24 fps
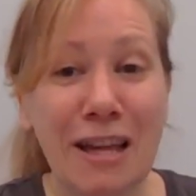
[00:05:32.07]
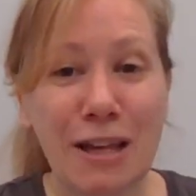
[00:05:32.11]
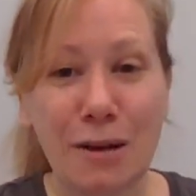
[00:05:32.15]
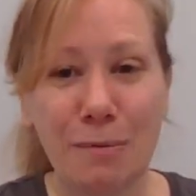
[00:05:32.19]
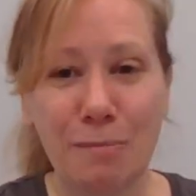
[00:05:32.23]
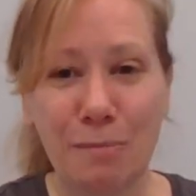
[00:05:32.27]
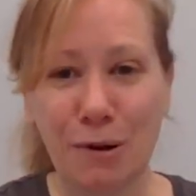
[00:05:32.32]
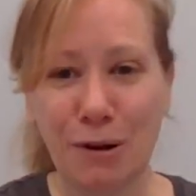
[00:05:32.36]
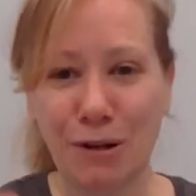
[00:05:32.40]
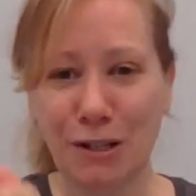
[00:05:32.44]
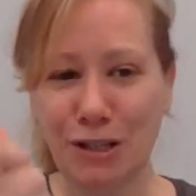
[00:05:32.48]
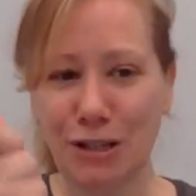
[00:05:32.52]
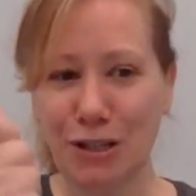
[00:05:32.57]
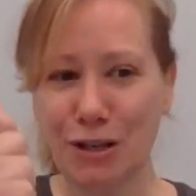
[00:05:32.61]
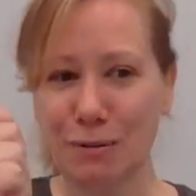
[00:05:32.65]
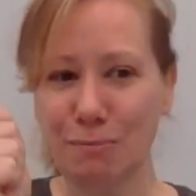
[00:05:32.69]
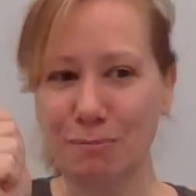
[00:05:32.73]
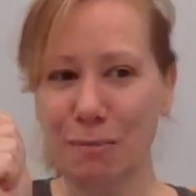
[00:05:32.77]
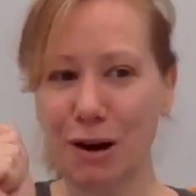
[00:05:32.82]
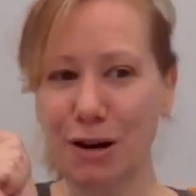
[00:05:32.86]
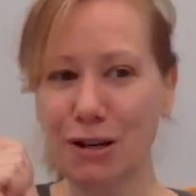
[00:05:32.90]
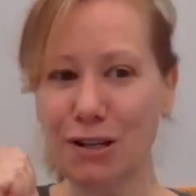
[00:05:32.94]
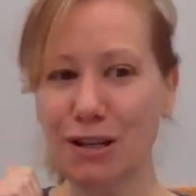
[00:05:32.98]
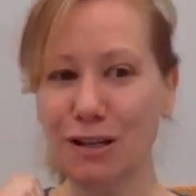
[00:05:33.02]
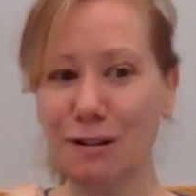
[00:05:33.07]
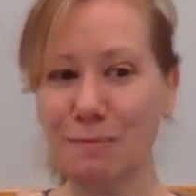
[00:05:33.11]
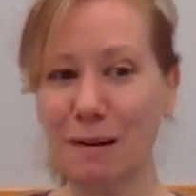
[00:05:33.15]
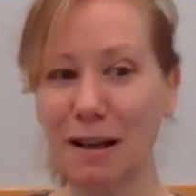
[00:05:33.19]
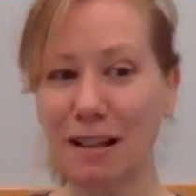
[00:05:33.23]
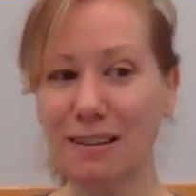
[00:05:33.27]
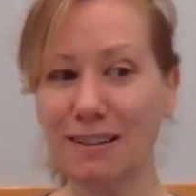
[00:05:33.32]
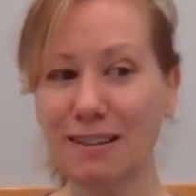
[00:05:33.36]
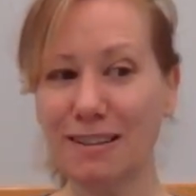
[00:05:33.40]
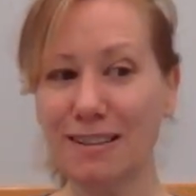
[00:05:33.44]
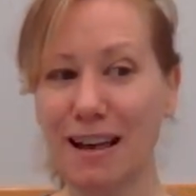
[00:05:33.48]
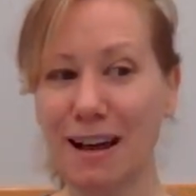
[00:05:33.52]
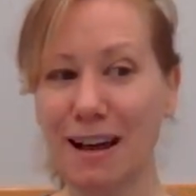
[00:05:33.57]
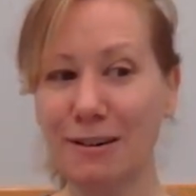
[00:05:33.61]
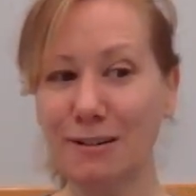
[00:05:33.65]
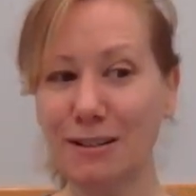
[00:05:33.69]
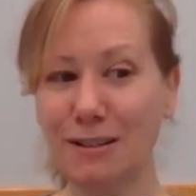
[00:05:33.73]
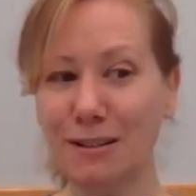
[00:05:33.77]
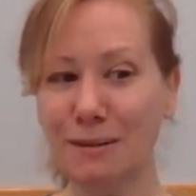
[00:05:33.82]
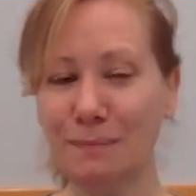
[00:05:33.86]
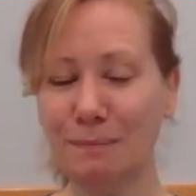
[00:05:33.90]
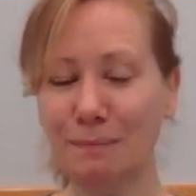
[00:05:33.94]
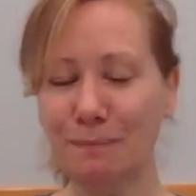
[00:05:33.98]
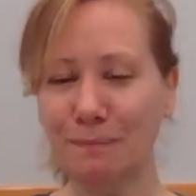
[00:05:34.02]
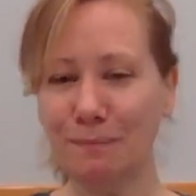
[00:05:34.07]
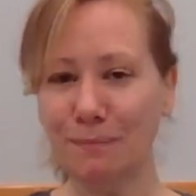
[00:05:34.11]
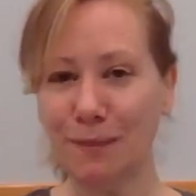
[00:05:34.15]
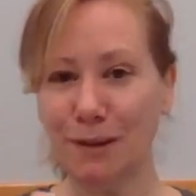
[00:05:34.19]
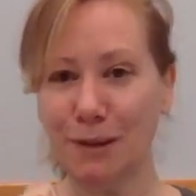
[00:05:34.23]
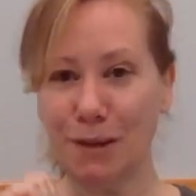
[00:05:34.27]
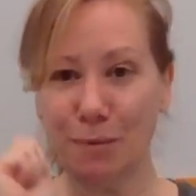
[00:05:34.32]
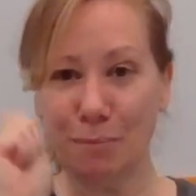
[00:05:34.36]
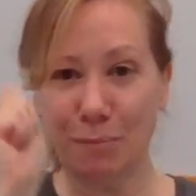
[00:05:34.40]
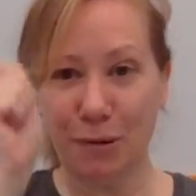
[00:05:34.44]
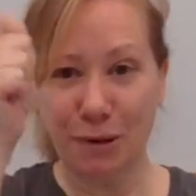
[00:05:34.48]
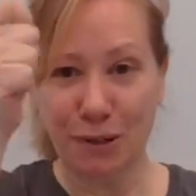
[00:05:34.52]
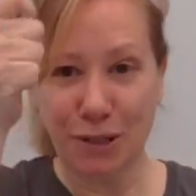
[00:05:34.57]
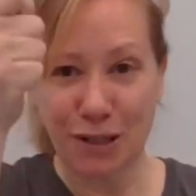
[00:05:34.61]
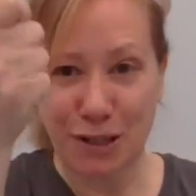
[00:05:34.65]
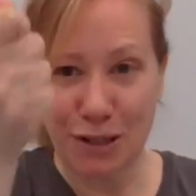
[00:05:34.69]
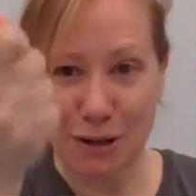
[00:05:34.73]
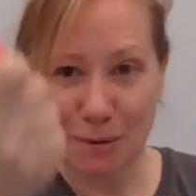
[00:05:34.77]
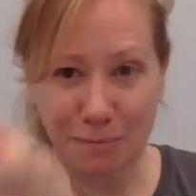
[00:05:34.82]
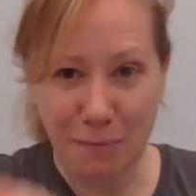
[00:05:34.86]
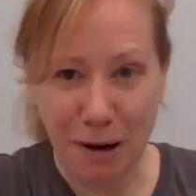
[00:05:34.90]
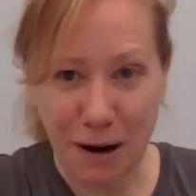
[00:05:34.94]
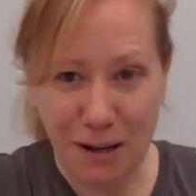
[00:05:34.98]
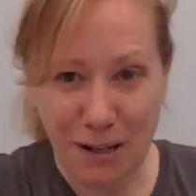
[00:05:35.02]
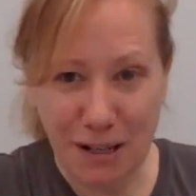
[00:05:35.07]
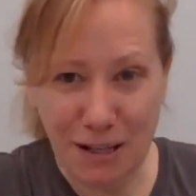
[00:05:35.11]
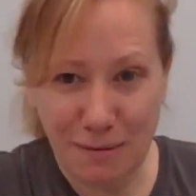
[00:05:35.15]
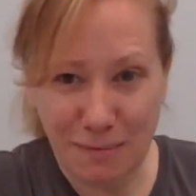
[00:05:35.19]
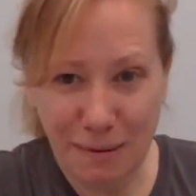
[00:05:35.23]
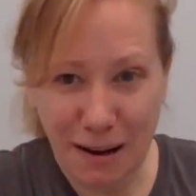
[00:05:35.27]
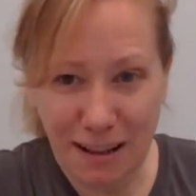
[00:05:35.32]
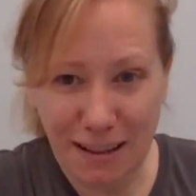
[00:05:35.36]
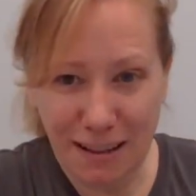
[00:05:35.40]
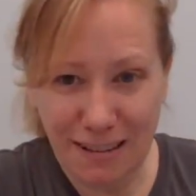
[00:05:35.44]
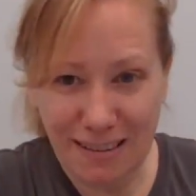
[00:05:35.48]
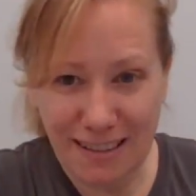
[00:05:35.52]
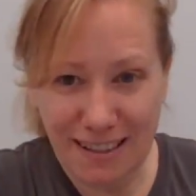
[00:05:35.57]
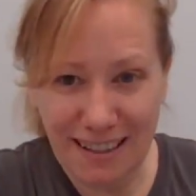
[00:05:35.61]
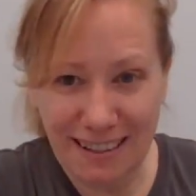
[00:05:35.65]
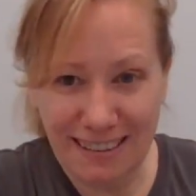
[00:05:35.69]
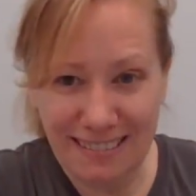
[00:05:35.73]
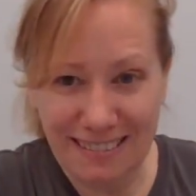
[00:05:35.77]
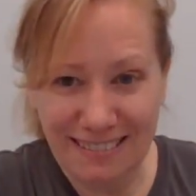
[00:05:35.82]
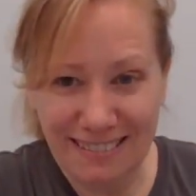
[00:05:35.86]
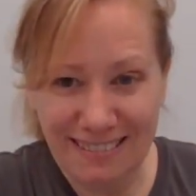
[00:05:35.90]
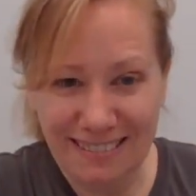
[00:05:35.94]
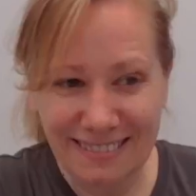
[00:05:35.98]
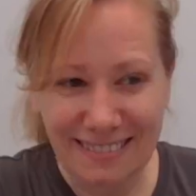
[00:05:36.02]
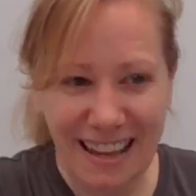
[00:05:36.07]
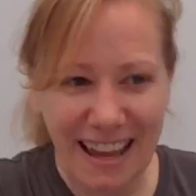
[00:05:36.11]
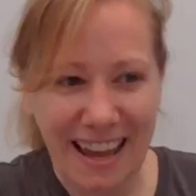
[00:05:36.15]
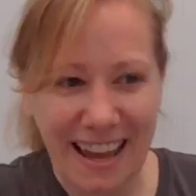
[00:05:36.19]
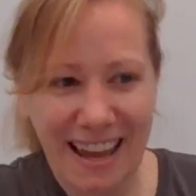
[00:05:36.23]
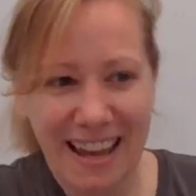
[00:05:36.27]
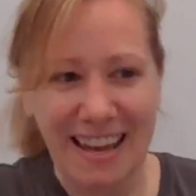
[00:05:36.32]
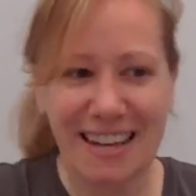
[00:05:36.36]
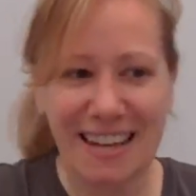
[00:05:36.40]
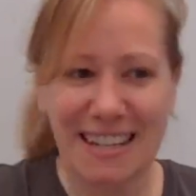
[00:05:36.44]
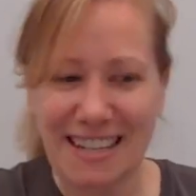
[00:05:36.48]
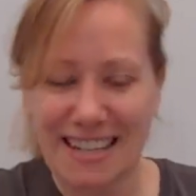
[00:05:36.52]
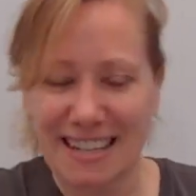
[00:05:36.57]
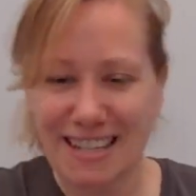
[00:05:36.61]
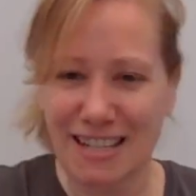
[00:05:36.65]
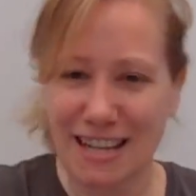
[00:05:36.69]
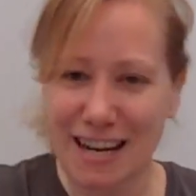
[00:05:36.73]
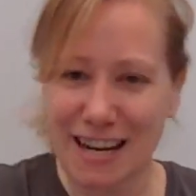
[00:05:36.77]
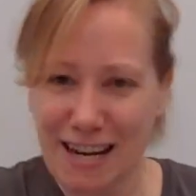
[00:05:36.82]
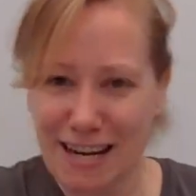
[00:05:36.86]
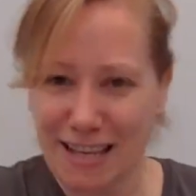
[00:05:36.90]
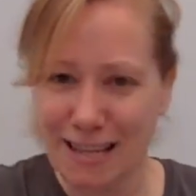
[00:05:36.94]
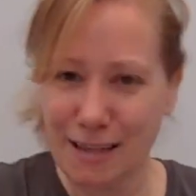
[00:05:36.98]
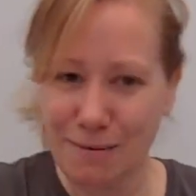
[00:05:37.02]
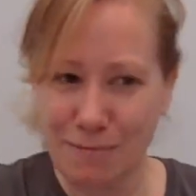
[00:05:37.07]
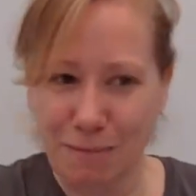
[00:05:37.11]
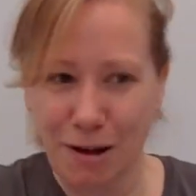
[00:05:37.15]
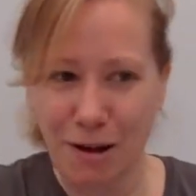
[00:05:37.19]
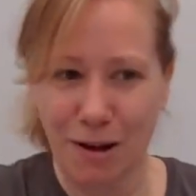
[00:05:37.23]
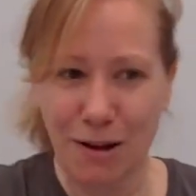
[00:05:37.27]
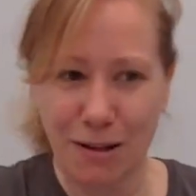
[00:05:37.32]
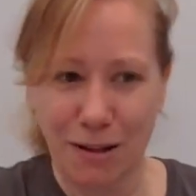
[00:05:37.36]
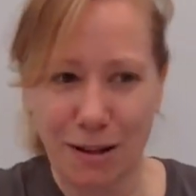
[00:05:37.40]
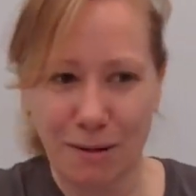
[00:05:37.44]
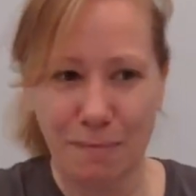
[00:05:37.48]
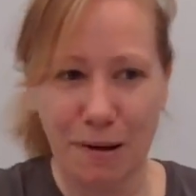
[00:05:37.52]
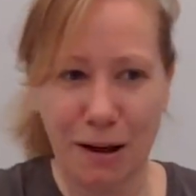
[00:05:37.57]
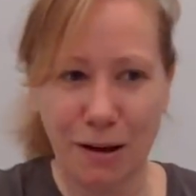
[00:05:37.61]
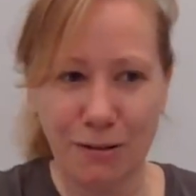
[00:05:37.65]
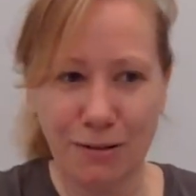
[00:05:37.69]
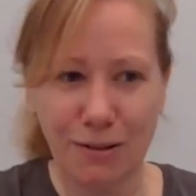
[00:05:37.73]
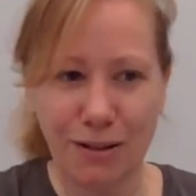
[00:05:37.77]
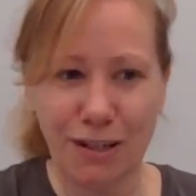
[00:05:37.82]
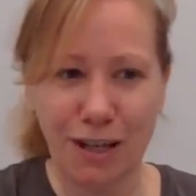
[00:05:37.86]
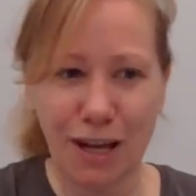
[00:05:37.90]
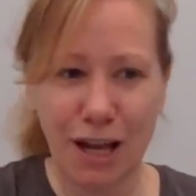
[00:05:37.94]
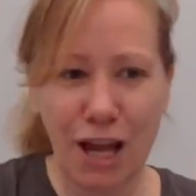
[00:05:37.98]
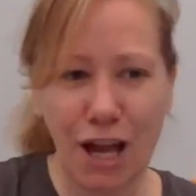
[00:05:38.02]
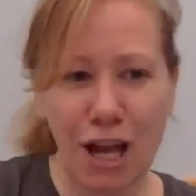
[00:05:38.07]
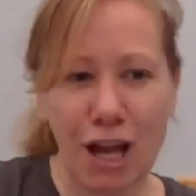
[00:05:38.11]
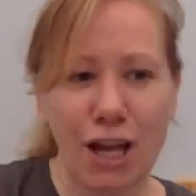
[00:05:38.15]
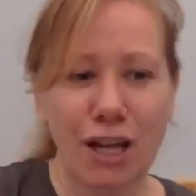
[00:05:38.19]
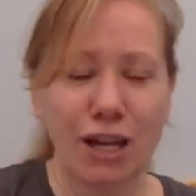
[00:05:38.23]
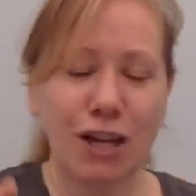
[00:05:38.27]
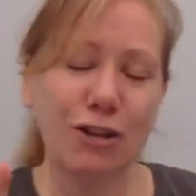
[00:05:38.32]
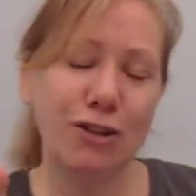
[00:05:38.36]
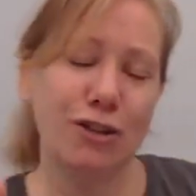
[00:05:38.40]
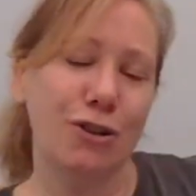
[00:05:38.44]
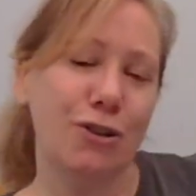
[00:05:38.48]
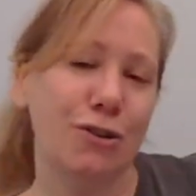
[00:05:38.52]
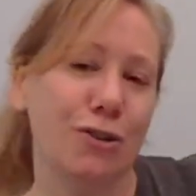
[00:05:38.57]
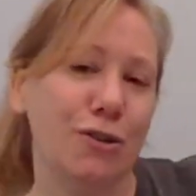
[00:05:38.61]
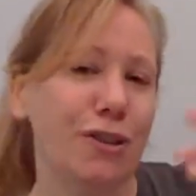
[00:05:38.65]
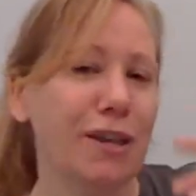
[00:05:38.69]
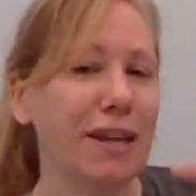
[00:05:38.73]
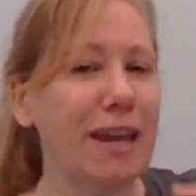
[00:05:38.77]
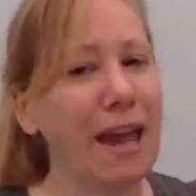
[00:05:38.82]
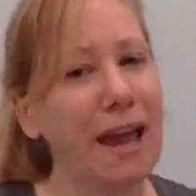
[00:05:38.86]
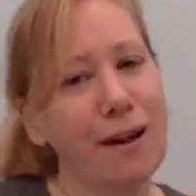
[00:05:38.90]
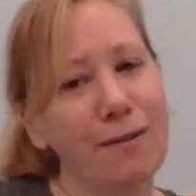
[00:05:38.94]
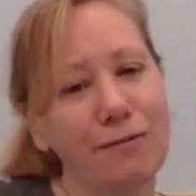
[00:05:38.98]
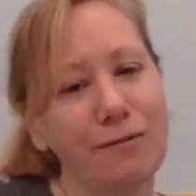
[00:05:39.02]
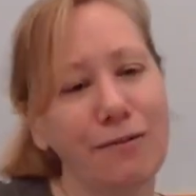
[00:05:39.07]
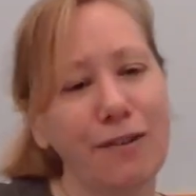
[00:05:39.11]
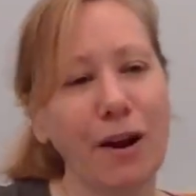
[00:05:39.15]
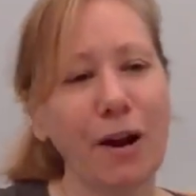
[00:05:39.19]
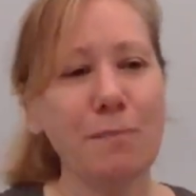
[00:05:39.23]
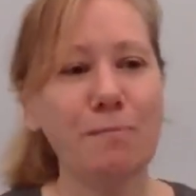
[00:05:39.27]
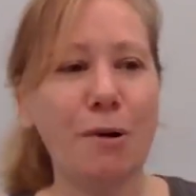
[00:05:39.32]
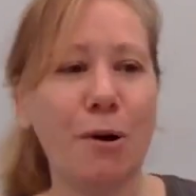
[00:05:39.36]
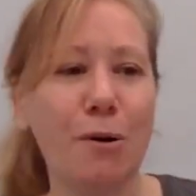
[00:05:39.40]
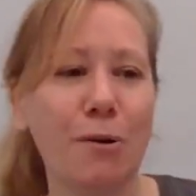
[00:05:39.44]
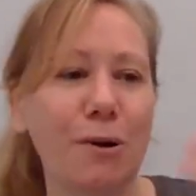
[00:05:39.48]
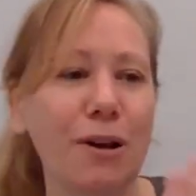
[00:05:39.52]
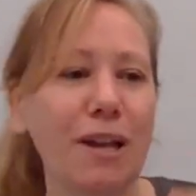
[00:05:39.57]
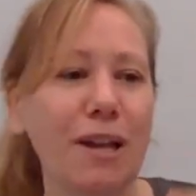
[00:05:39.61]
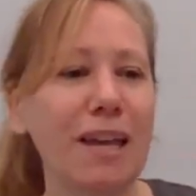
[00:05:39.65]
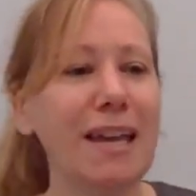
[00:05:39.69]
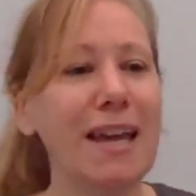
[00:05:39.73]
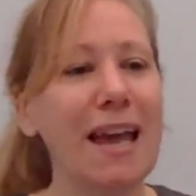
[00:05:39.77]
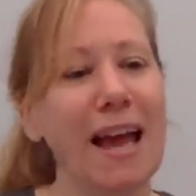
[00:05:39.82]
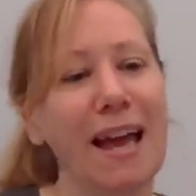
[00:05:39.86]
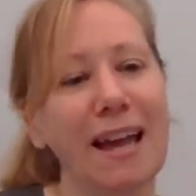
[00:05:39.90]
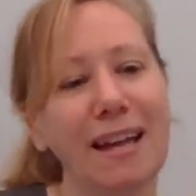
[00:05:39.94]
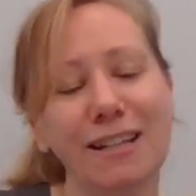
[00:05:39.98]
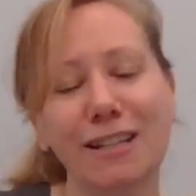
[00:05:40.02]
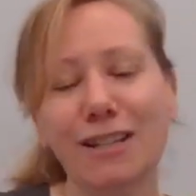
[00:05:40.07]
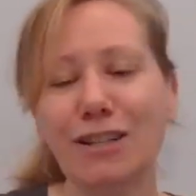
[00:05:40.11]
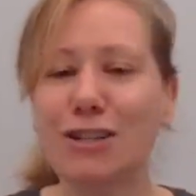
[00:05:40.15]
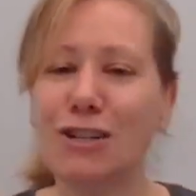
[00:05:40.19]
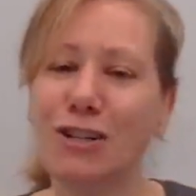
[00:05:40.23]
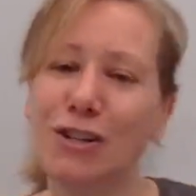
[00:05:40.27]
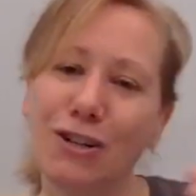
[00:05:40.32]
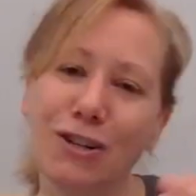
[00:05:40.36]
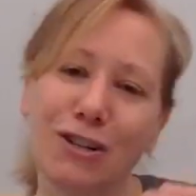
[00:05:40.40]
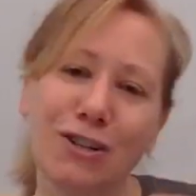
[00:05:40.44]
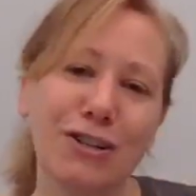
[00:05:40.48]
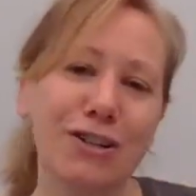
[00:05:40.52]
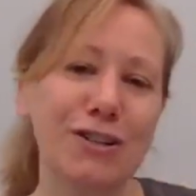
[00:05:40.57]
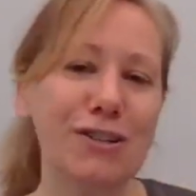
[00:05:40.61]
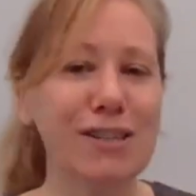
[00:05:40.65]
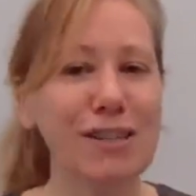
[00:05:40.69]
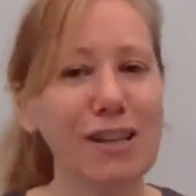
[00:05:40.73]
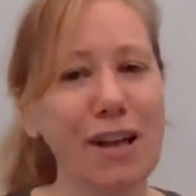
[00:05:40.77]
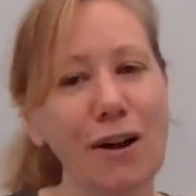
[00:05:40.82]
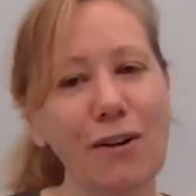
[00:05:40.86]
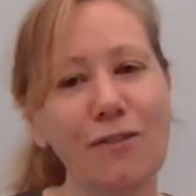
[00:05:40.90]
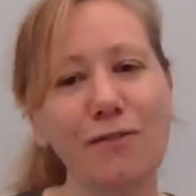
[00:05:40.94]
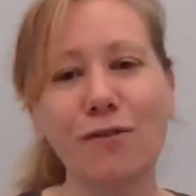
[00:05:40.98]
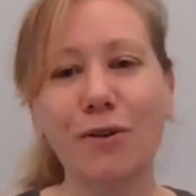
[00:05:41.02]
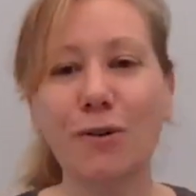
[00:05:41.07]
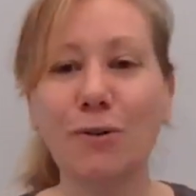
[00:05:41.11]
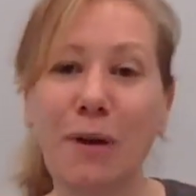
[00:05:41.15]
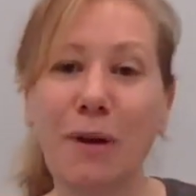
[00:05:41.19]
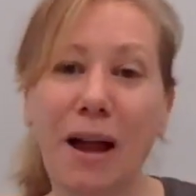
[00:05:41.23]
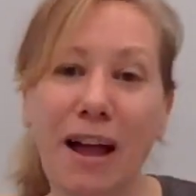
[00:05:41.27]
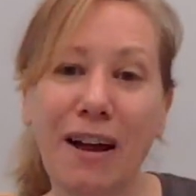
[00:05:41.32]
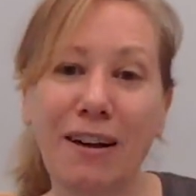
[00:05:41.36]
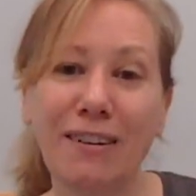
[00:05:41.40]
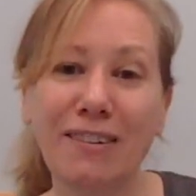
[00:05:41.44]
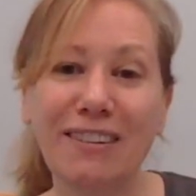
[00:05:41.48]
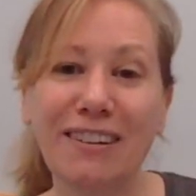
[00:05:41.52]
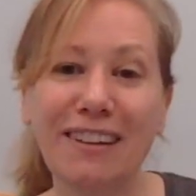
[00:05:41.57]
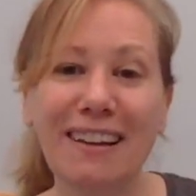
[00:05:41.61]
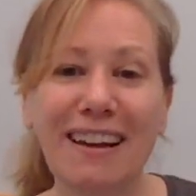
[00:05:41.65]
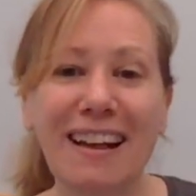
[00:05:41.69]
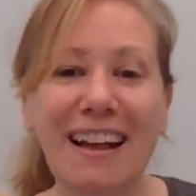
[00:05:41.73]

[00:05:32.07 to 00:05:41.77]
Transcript: you put your marshmallows out, you put your marshmallows in, and you shake them all about. You do the campfire pokey and you turn yourself around.